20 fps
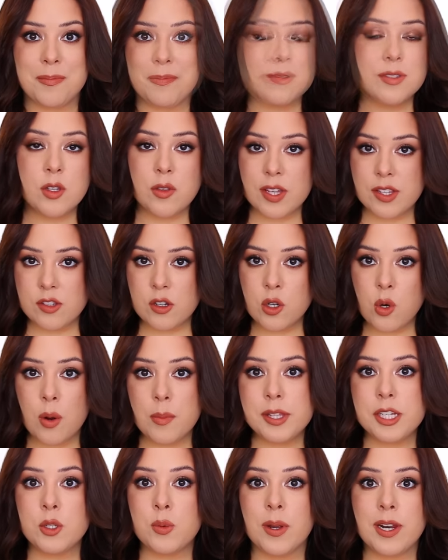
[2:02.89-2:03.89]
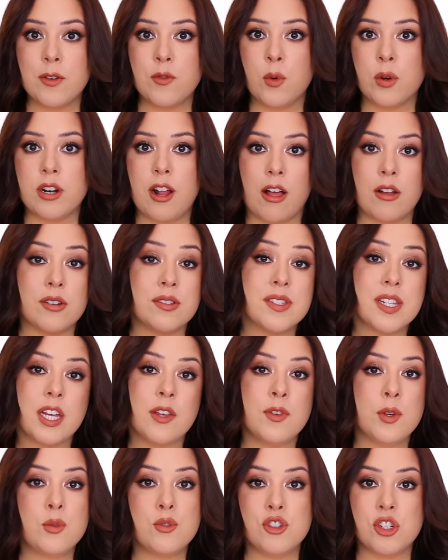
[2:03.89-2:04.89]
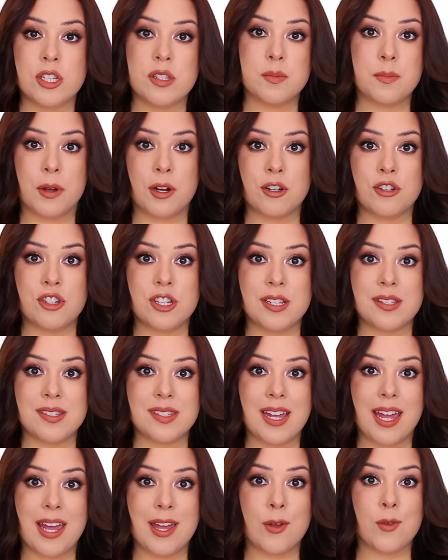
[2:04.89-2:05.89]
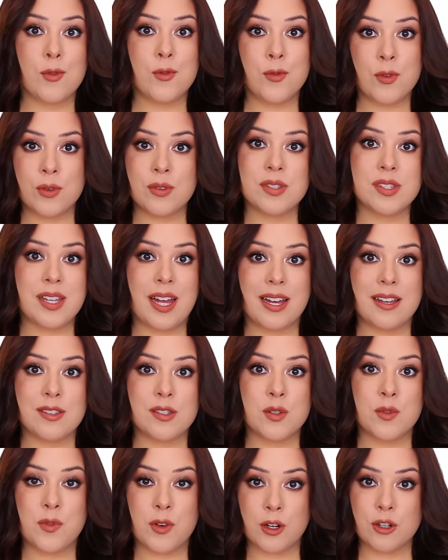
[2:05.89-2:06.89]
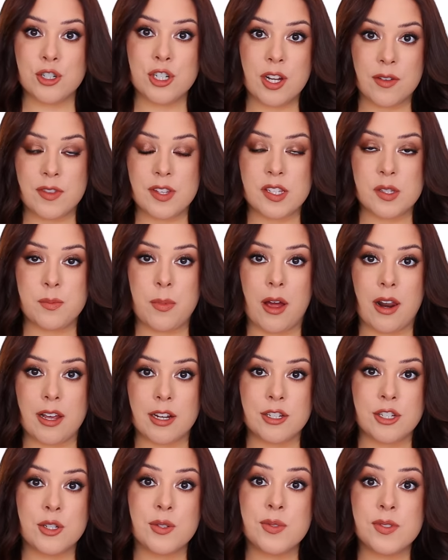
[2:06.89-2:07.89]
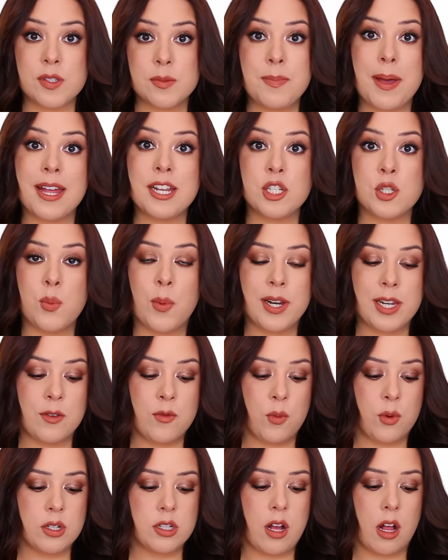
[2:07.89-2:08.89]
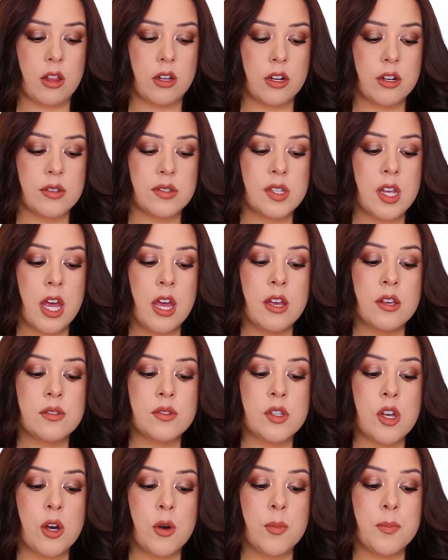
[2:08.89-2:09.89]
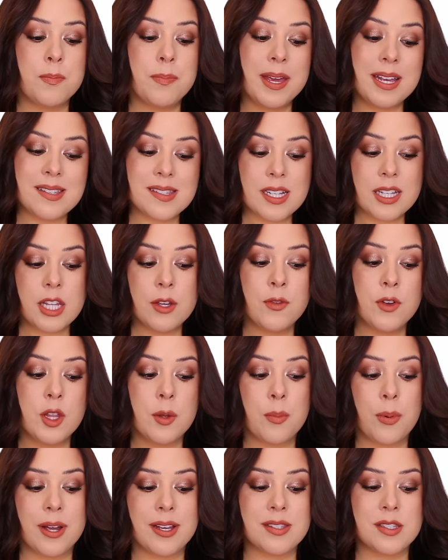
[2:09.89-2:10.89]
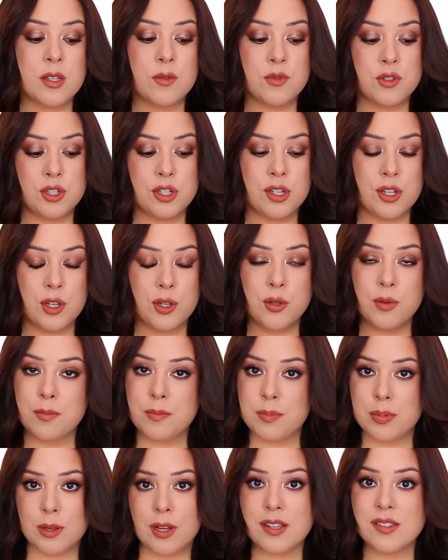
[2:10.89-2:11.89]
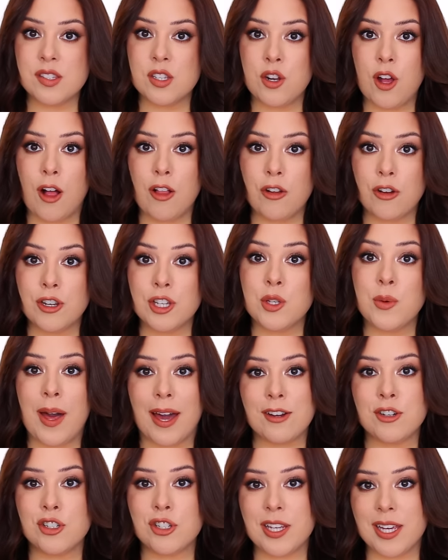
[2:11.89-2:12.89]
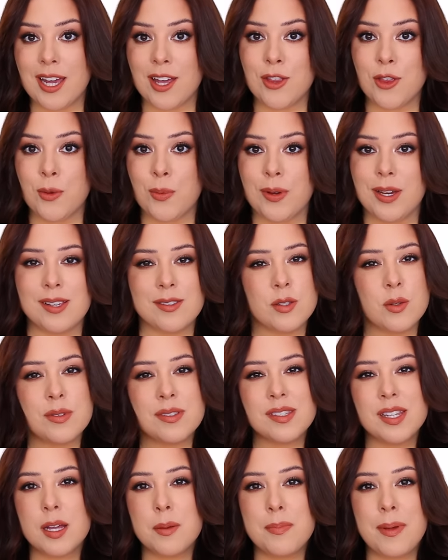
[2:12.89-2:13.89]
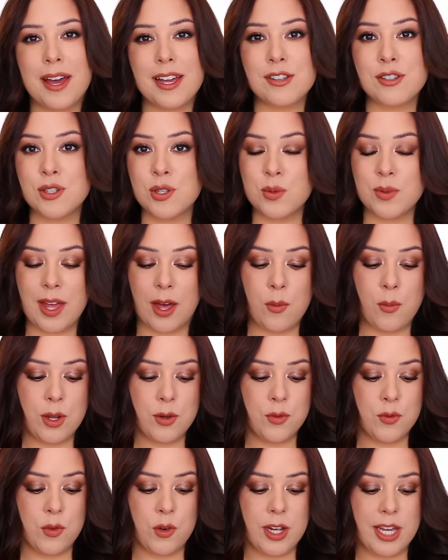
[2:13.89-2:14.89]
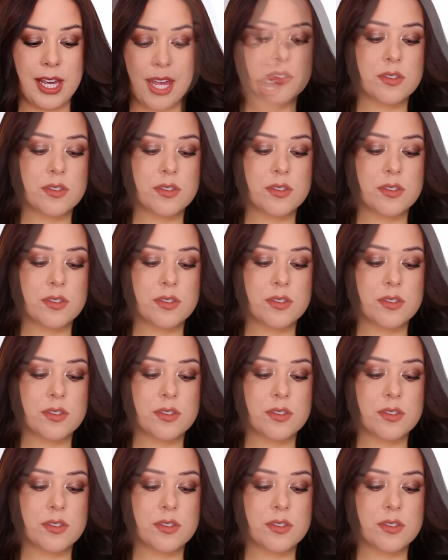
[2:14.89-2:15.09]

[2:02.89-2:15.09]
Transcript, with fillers: So these are normally $24. Like if you just purchased a full sized version of this product, you'd spend $24. So basically, for the price of two plus a dollar, you actually get three. So it's like buy two, get one free.